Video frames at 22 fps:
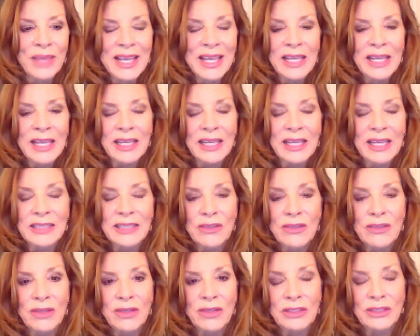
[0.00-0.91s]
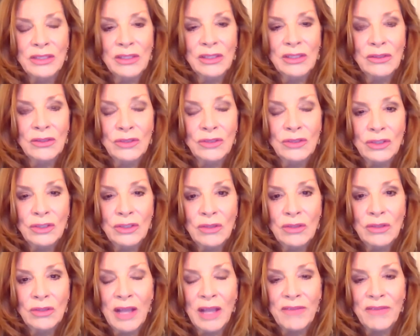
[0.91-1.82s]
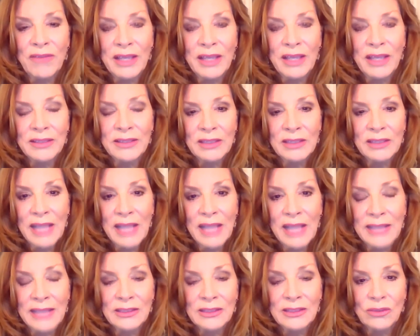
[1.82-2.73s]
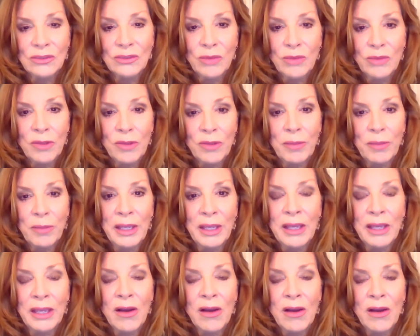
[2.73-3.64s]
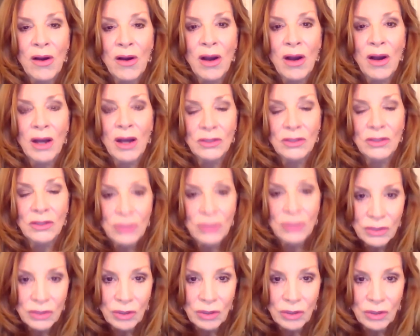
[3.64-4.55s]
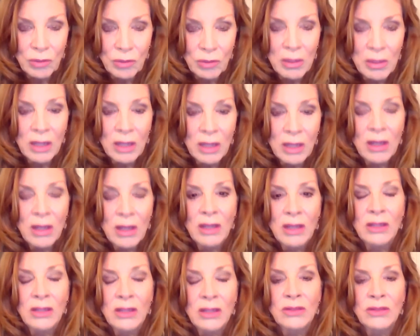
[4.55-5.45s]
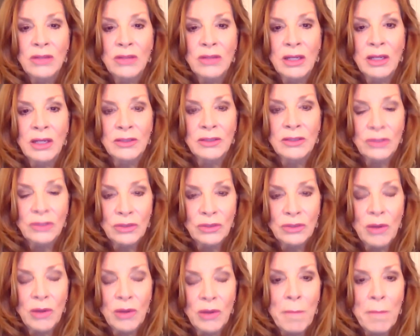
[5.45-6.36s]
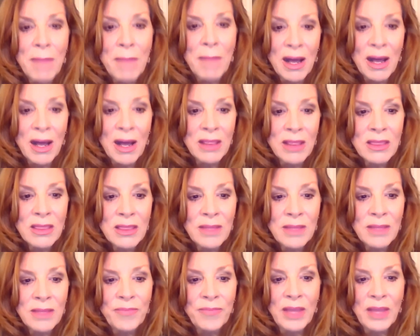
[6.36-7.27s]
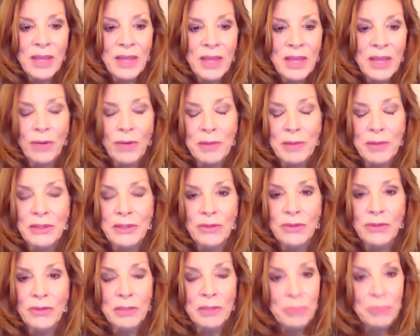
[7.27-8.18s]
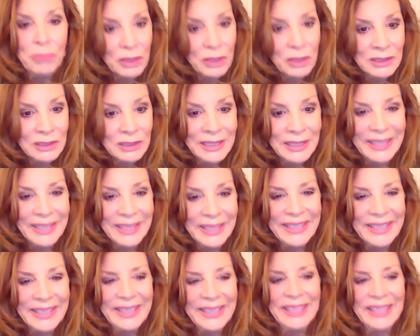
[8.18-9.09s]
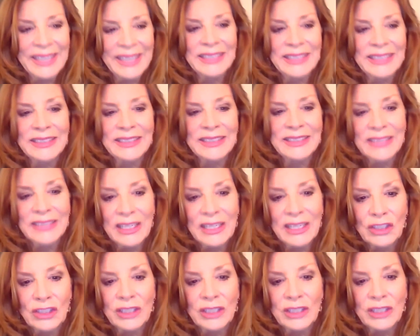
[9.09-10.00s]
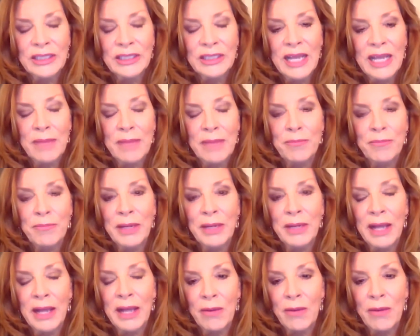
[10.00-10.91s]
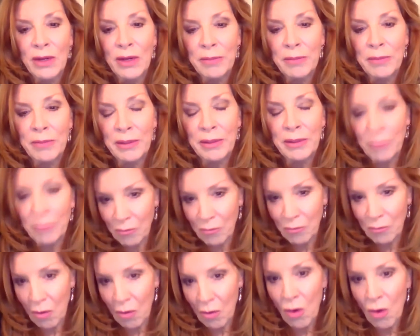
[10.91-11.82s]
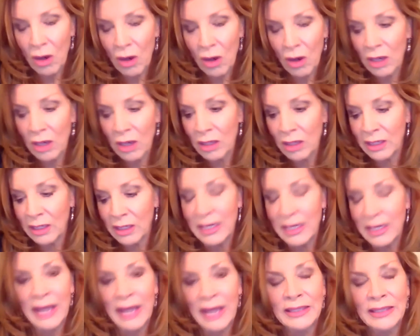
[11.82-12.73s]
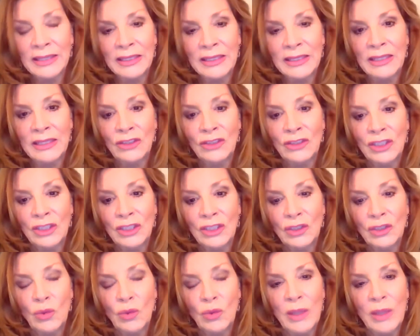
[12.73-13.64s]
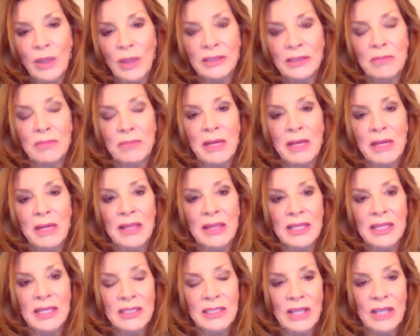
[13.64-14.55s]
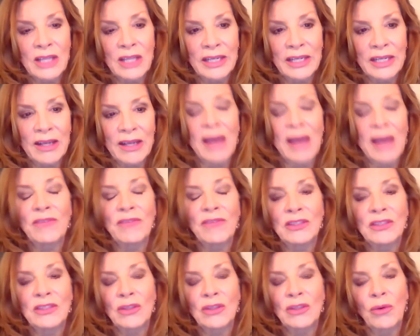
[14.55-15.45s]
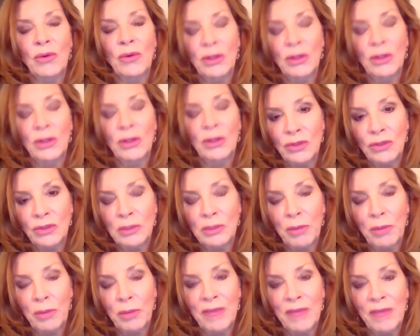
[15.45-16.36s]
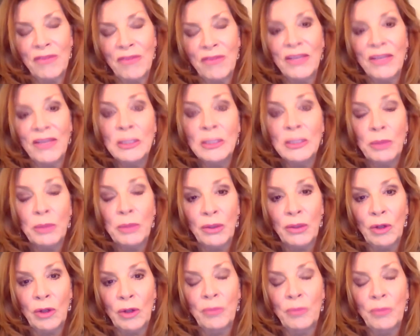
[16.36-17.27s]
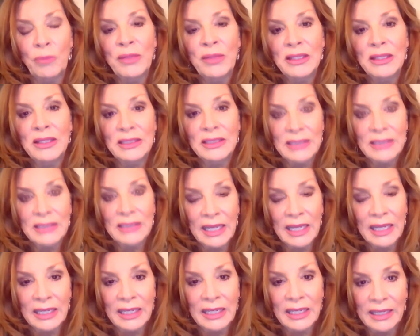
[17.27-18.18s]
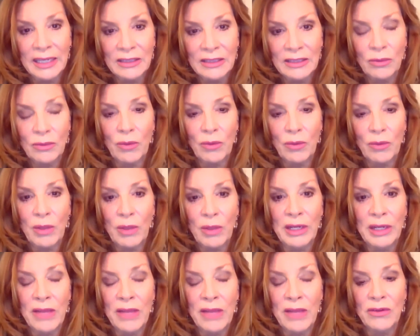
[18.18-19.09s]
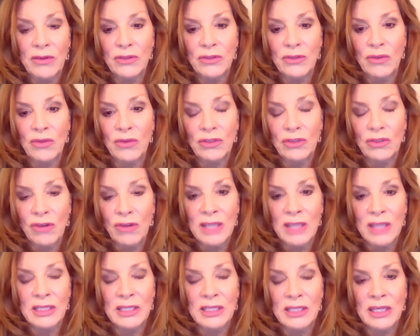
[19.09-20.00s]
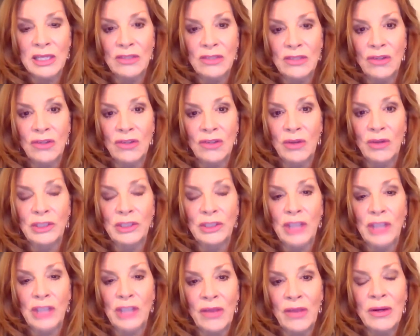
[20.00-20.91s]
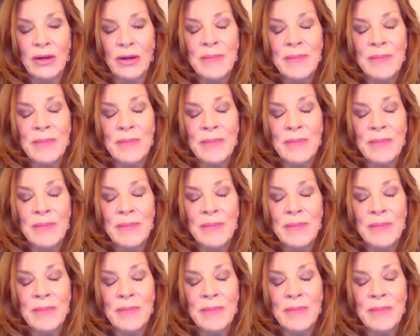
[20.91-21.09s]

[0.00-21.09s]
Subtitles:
It's going to include 2 live case classes with me on Zoom, 2 a month. We're going to be doing book study and discussion, but I want to be more connected than just twice a month. That's not enough. And so we'll use a private Facebook group to stay connected with one another so that you guys can get to know each other